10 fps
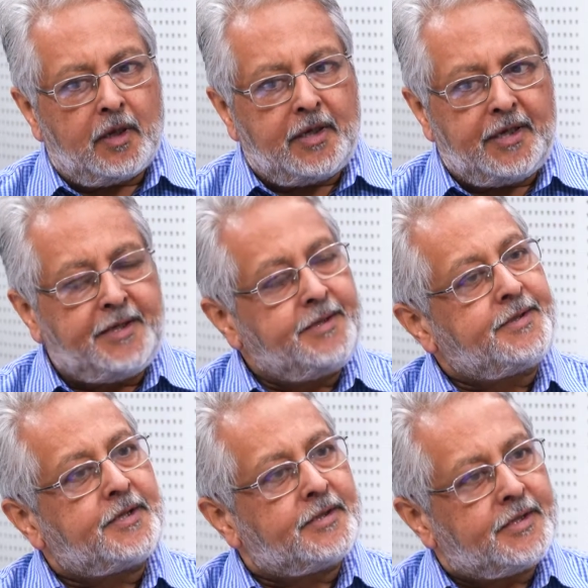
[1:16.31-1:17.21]

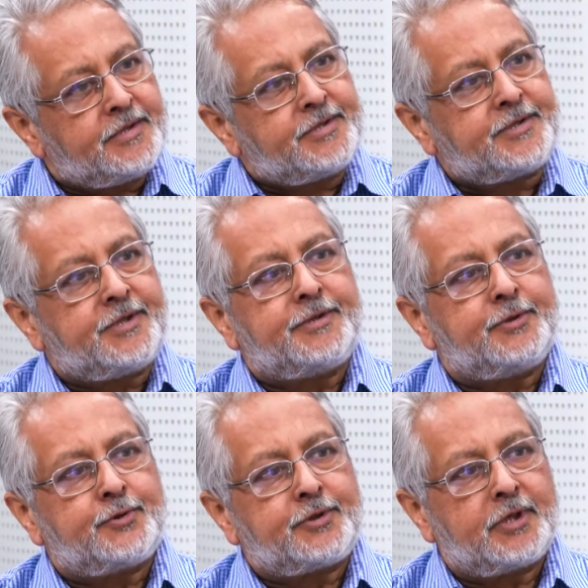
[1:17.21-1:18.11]

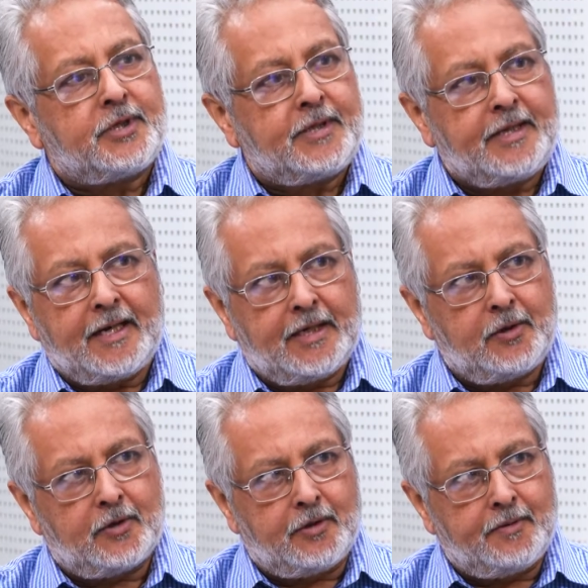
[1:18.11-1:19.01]
inter-institutional
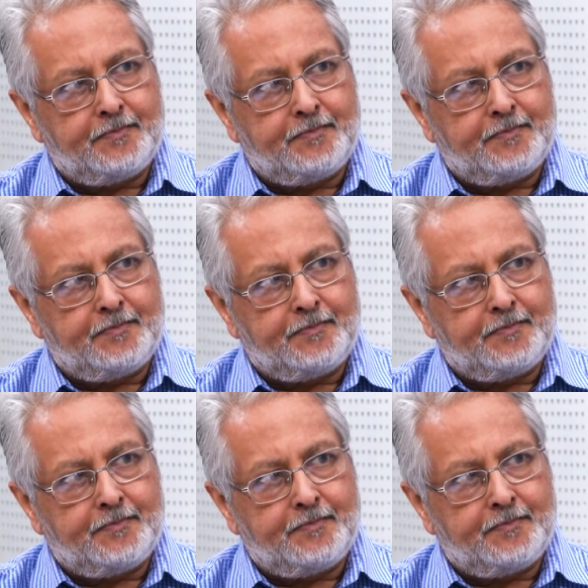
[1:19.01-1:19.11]
dialogue.